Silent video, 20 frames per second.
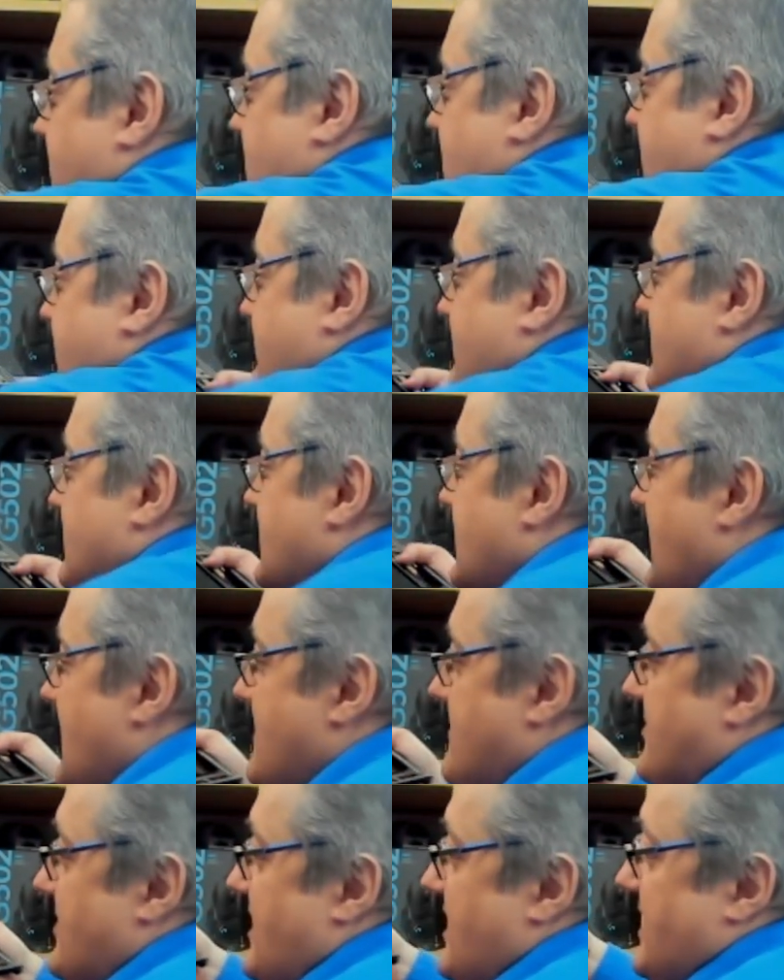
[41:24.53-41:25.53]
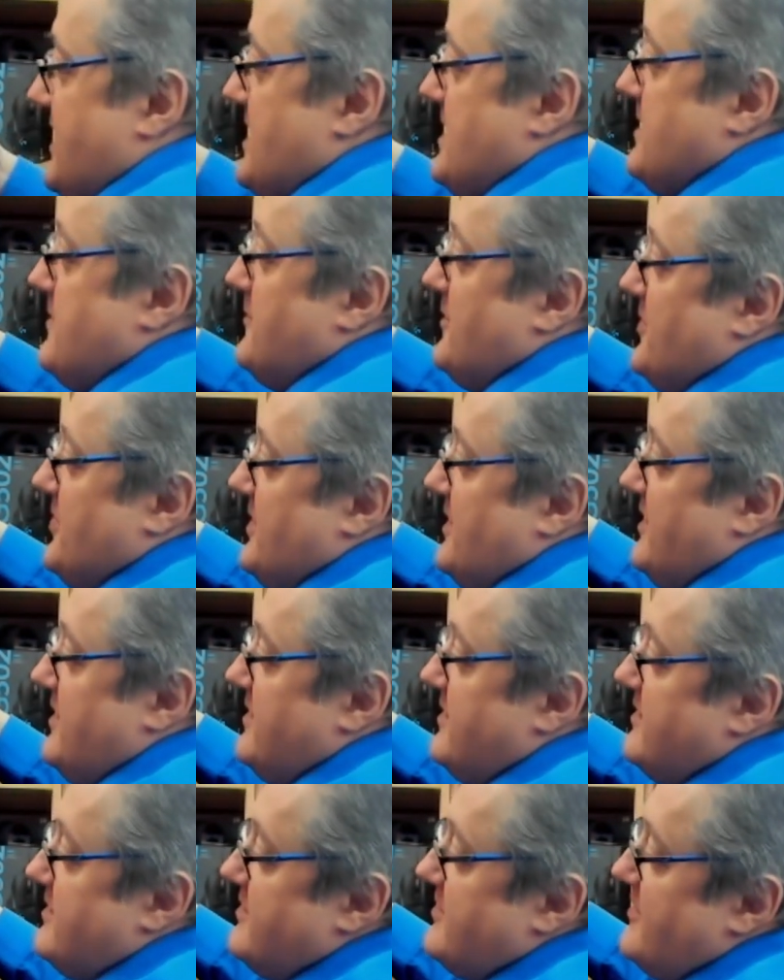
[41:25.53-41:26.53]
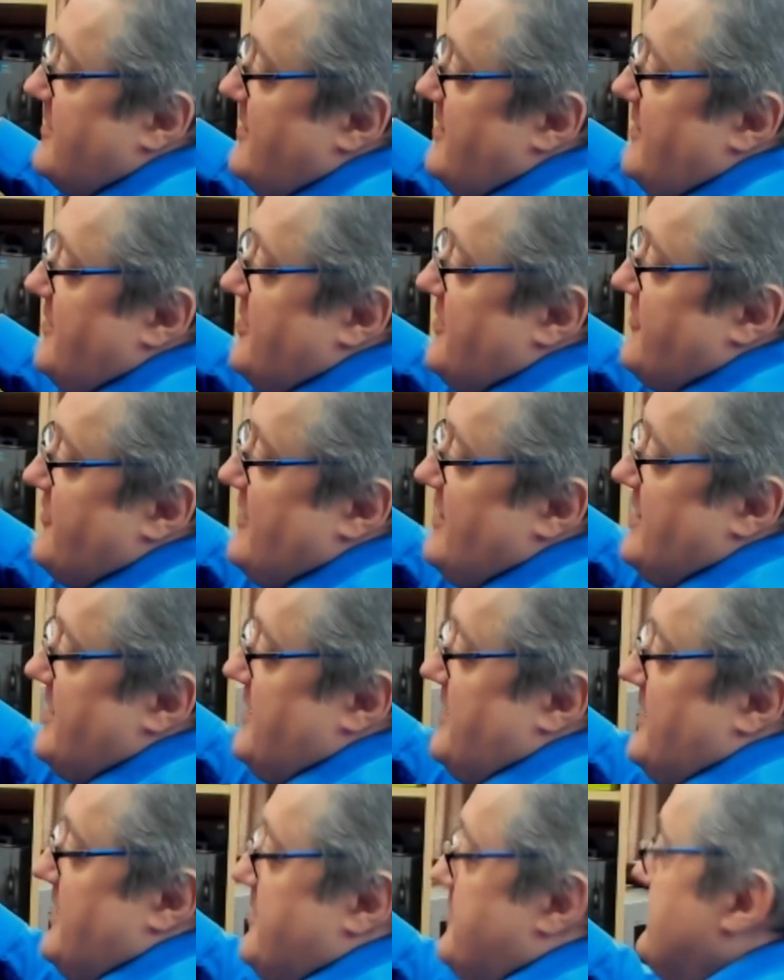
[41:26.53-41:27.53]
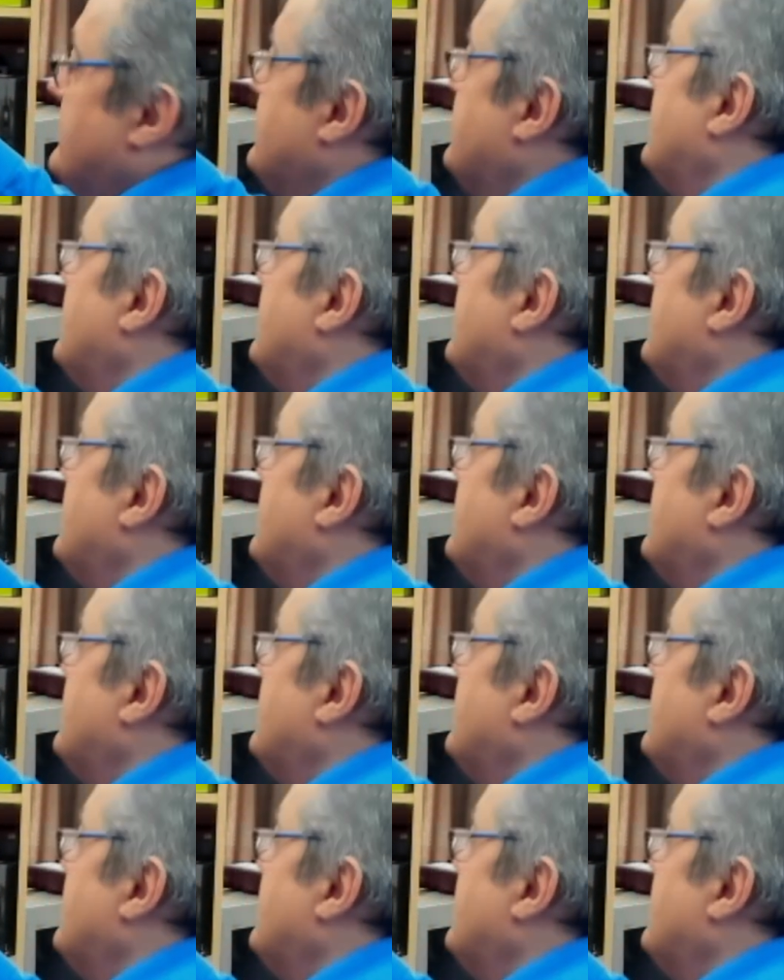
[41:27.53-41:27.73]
They've really upped their game on the Silent Loop.